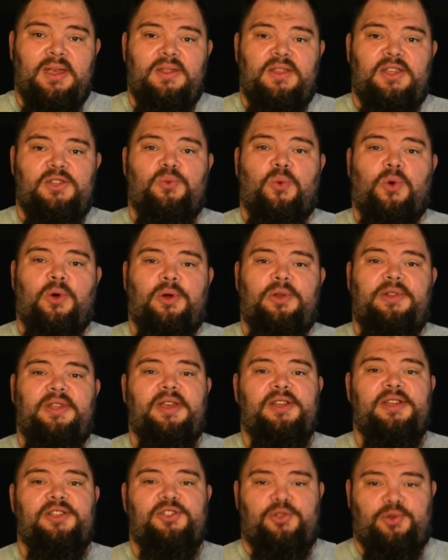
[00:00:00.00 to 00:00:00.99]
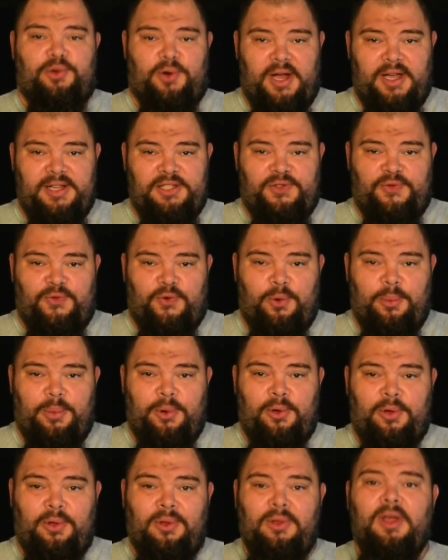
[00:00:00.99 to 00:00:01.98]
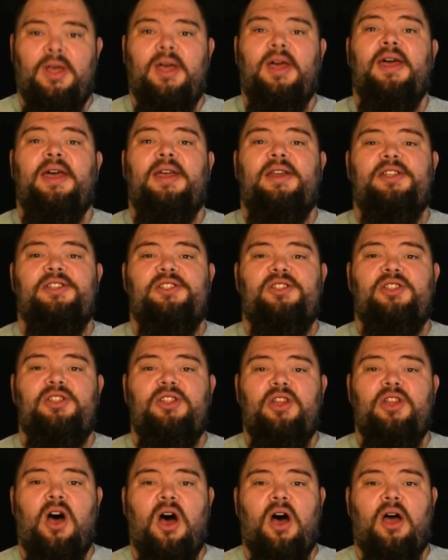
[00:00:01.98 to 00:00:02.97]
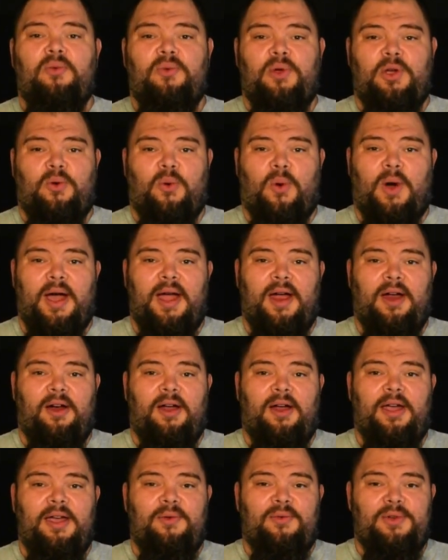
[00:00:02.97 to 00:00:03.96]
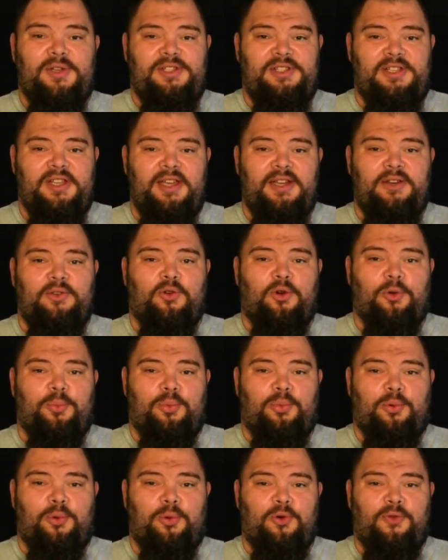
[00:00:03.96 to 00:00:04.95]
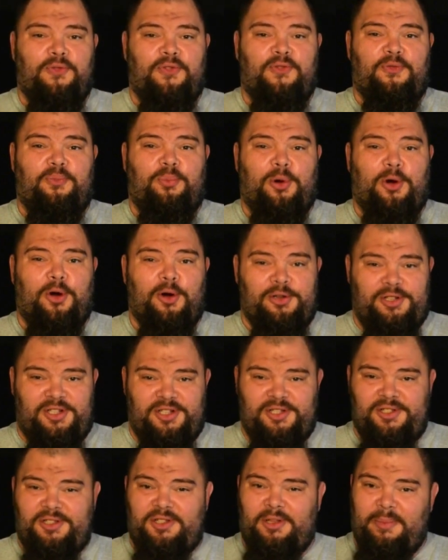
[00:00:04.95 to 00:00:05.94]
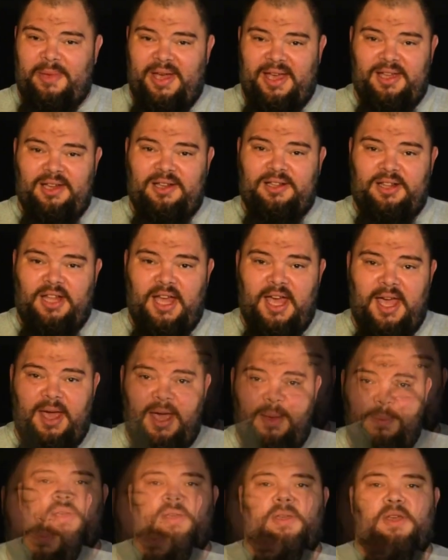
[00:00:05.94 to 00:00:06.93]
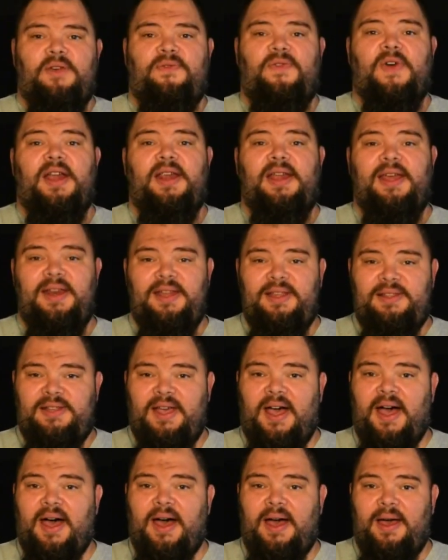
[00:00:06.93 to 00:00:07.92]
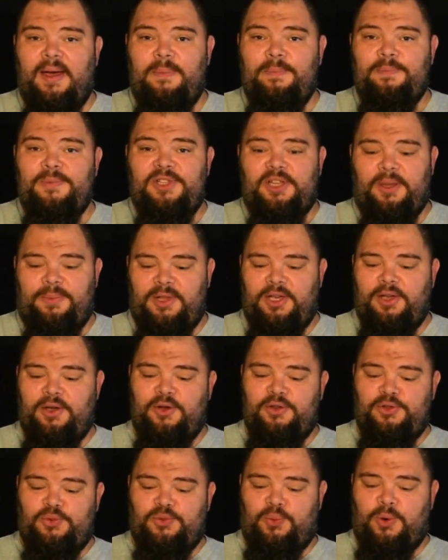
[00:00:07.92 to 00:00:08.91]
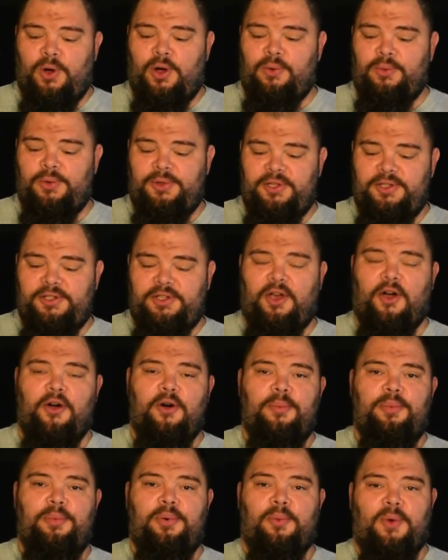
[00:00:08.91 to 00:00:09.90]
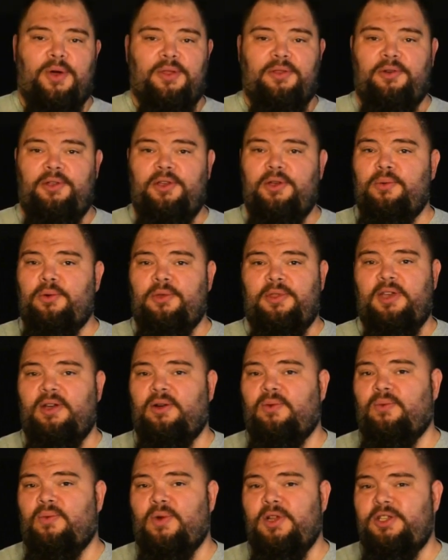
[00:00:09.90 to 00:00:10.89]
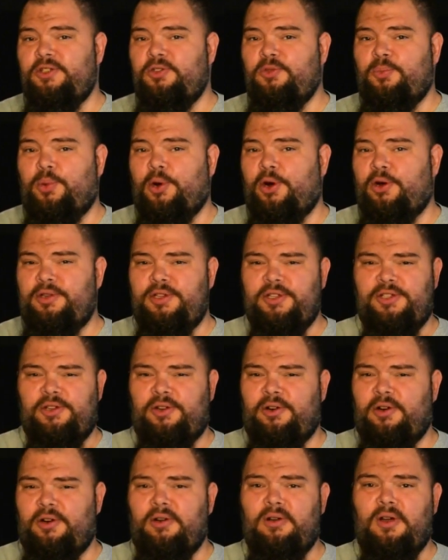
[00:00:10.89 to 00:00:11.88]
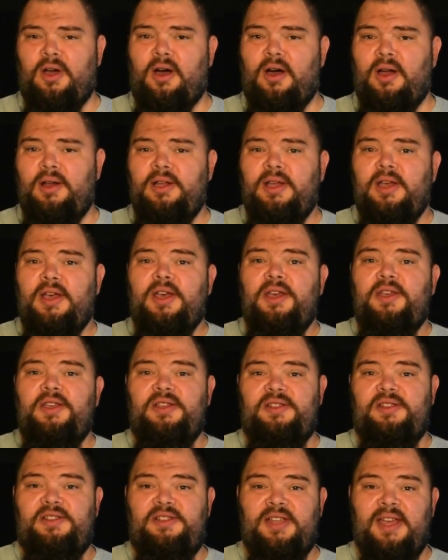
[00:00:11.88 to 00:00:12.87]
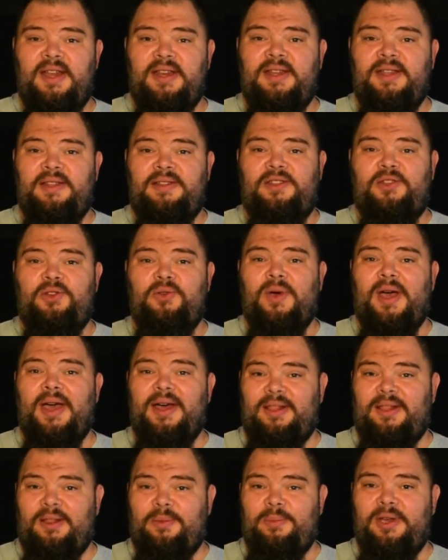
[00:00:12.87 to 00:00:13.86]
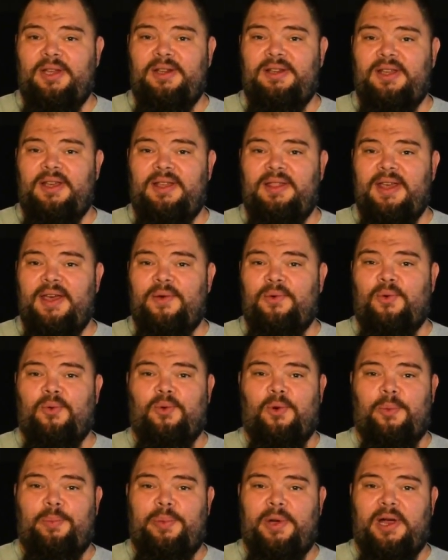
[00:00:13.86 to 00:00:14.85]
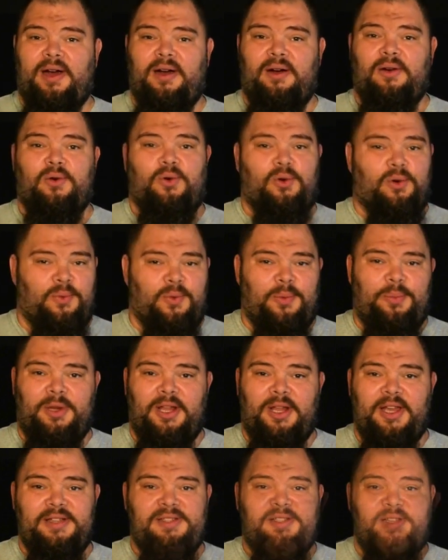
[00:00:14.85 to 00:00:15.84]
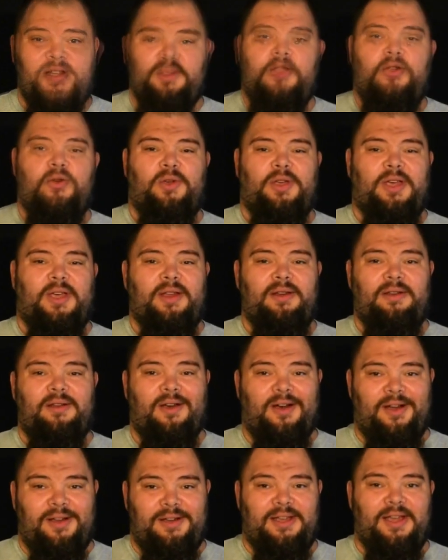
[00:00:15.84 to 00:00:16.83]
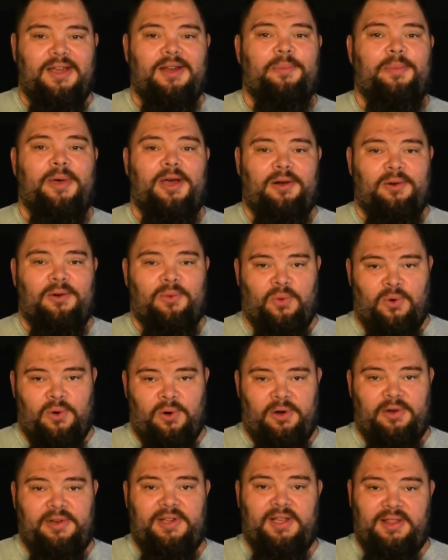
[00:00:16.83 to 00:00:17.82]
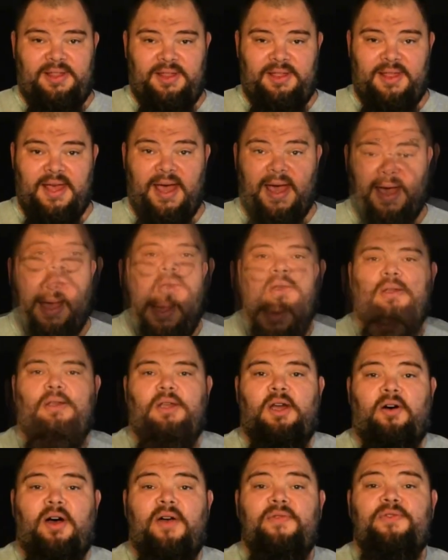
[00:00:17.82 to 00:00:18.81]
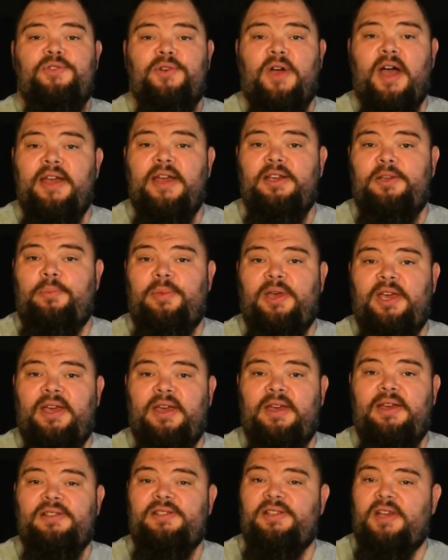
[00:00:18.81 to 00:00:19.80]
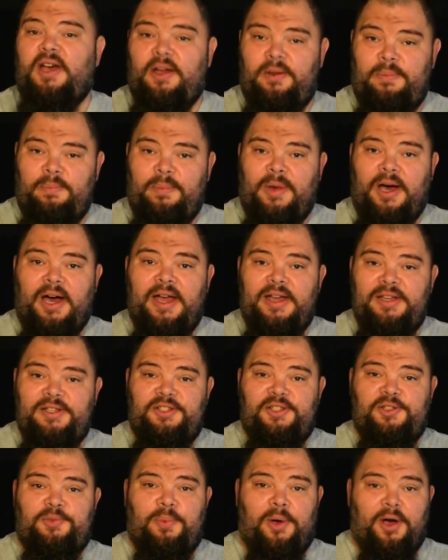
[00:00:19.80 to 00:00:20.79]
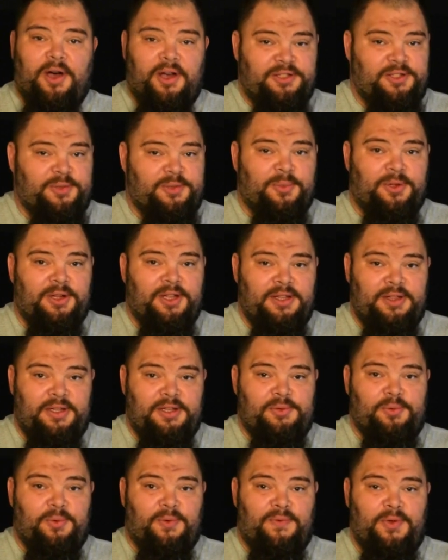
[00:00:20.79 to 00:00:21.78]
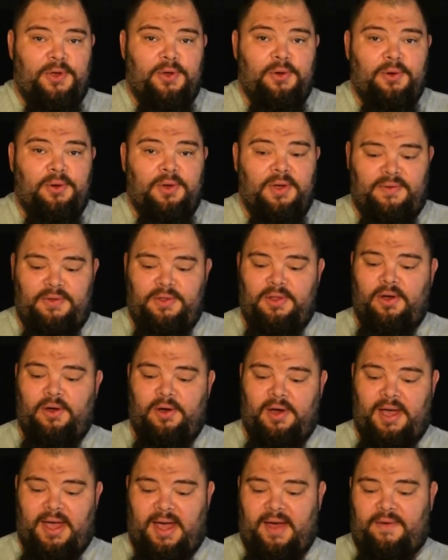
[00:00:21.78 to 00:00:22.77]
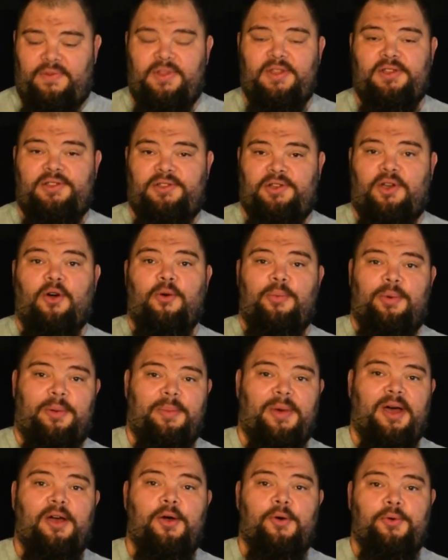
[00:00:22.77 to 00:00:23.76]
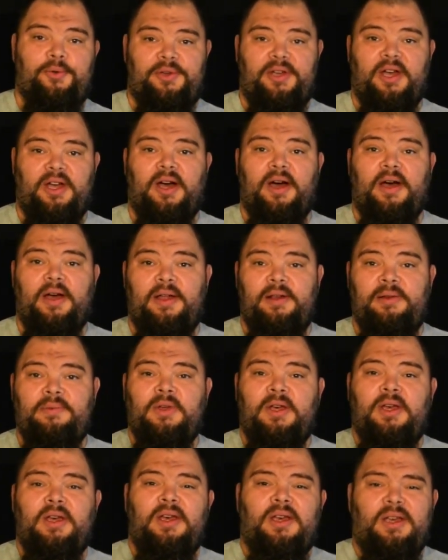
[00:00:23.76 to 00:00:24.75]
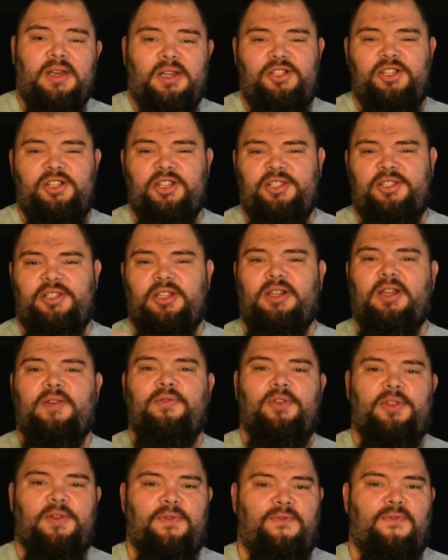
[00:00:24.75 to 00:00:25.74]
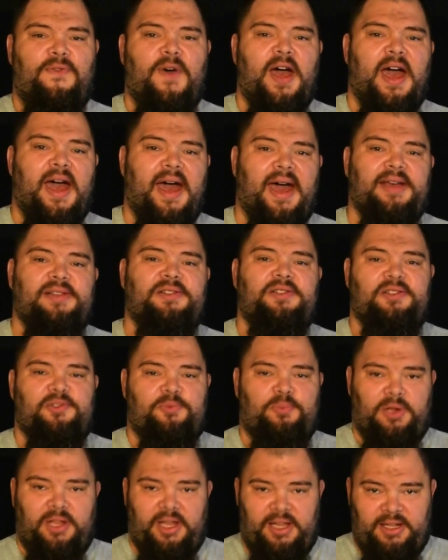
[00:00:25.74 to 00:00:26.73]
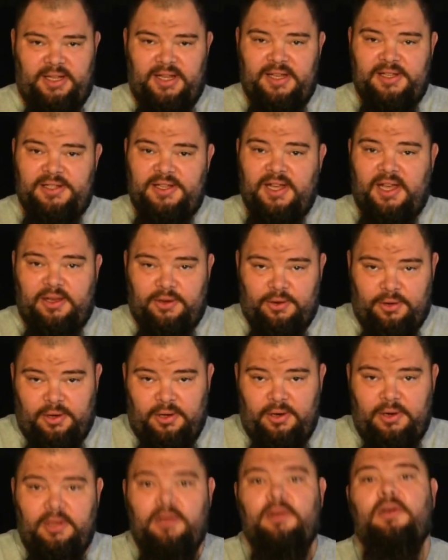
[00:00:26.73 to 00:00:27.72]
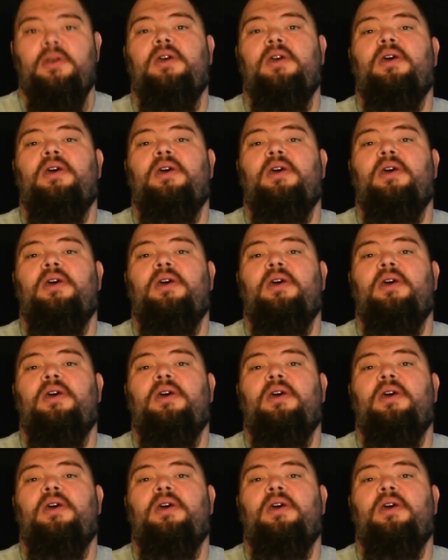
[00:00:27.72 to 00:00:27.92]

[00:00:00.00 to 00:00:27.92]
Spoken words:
This warranty is transferable and does not require a receipt or proof of purchase to make a claim. If at any time something goes wrong with the scope, whether you were the original purchaser or not, you send it to Element and they will repair or replace it. You cannot get a better warranty than that. Now, I've tried to be as unbiased as possible in this review, even though I have this scope on my own gun, and just deliver the facts as plainly as I could.